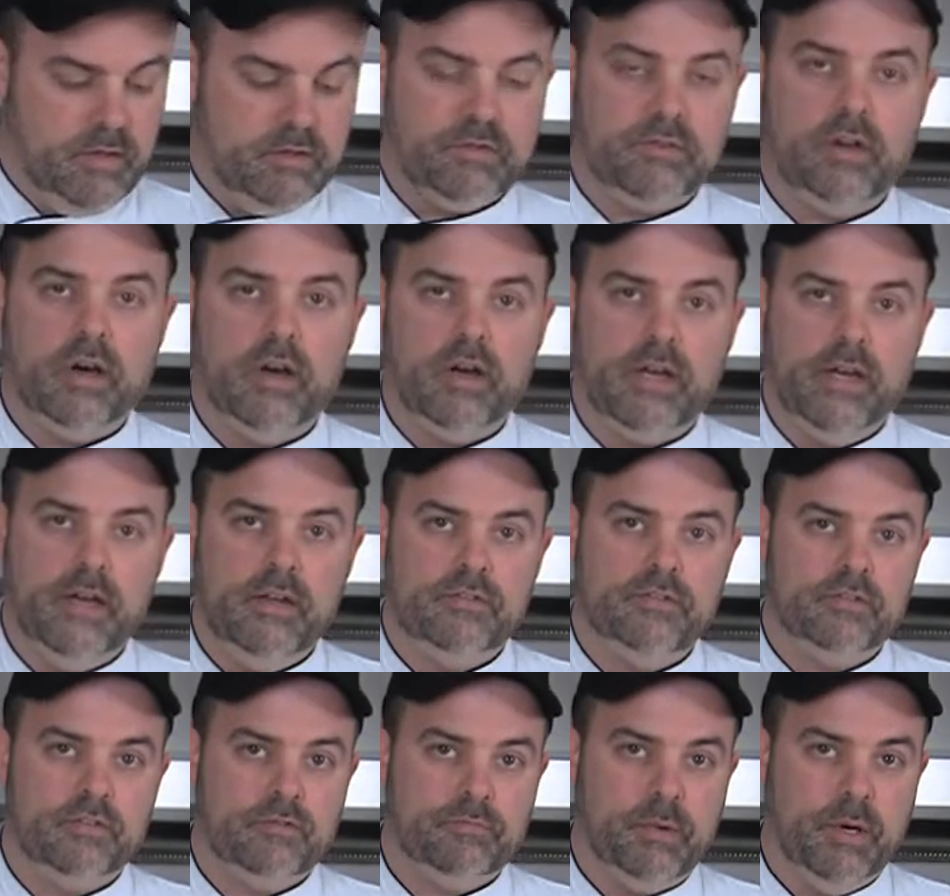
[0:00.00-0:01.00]
Stock
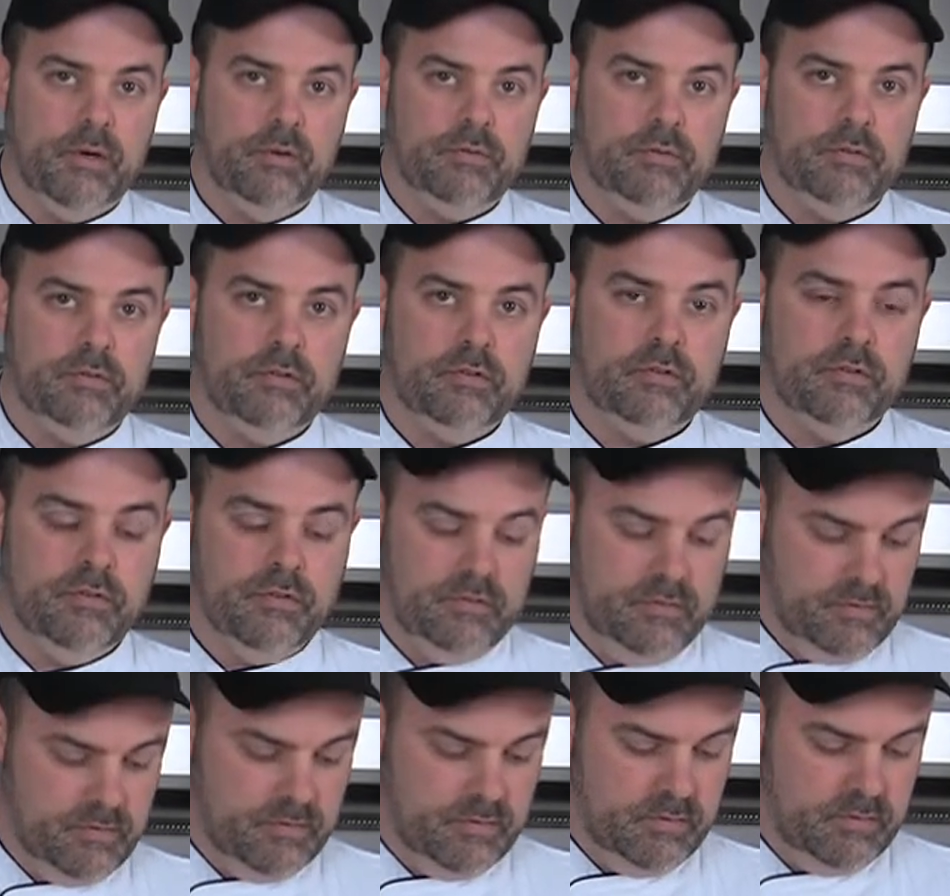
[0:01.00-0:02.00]
has just bones.
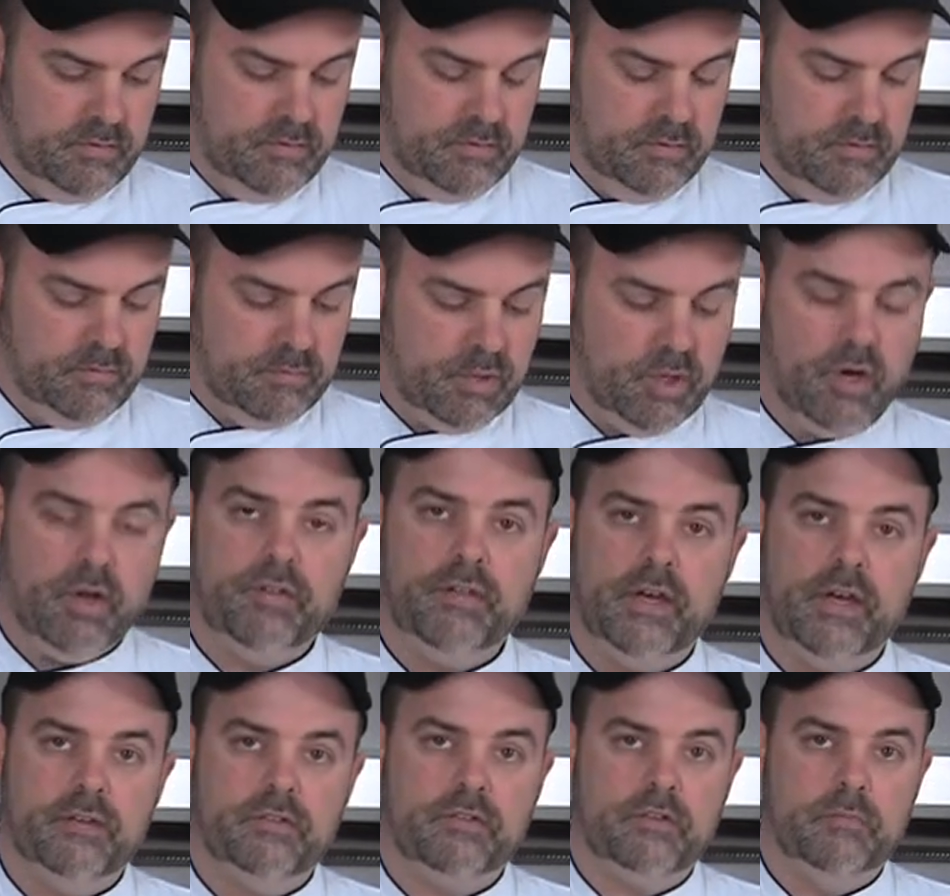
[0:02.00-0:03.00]

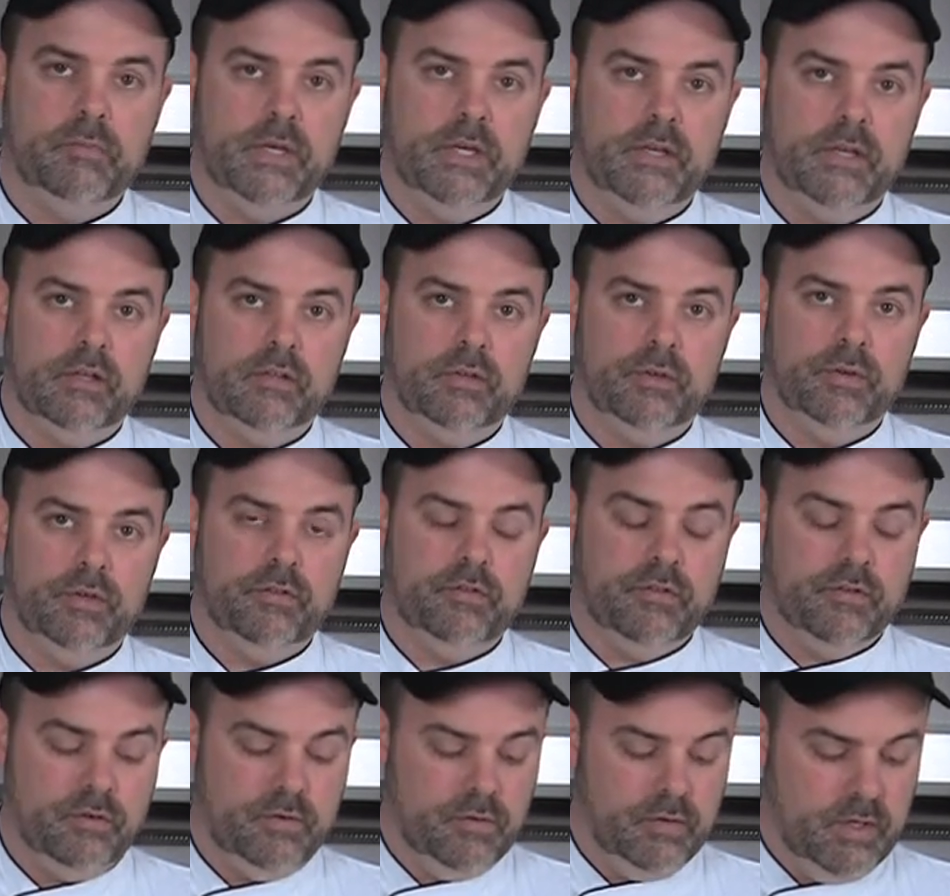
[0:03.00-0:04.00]
Broth has the meat included
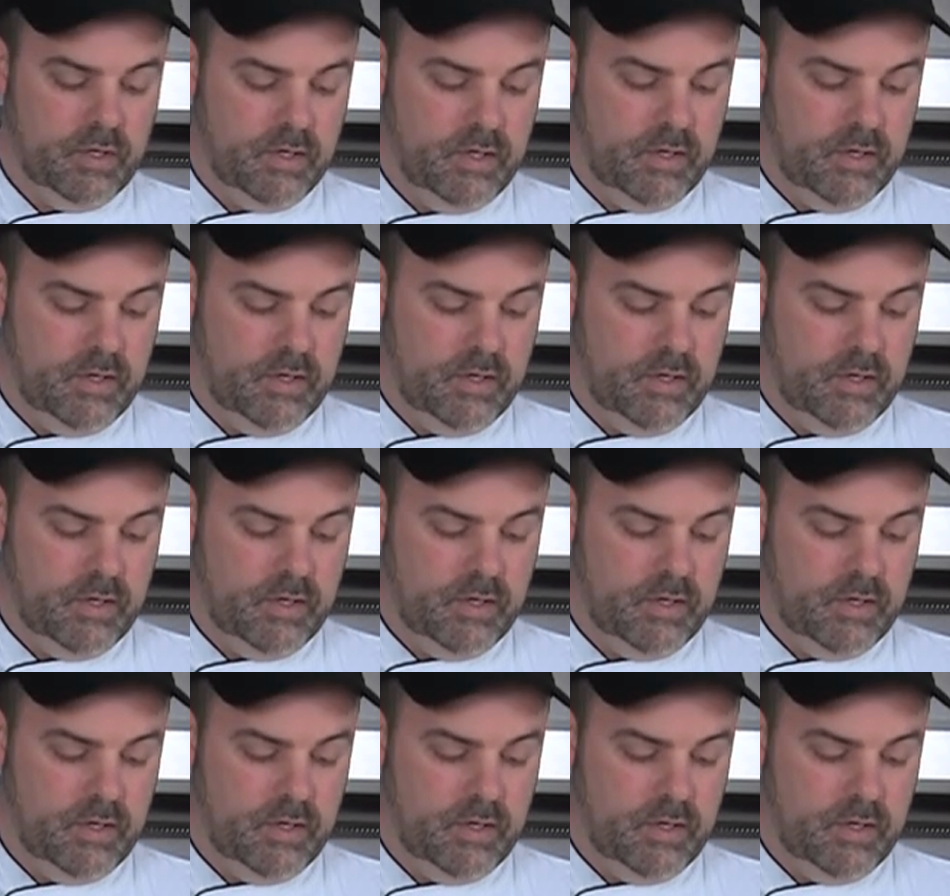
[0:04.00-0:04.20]
too.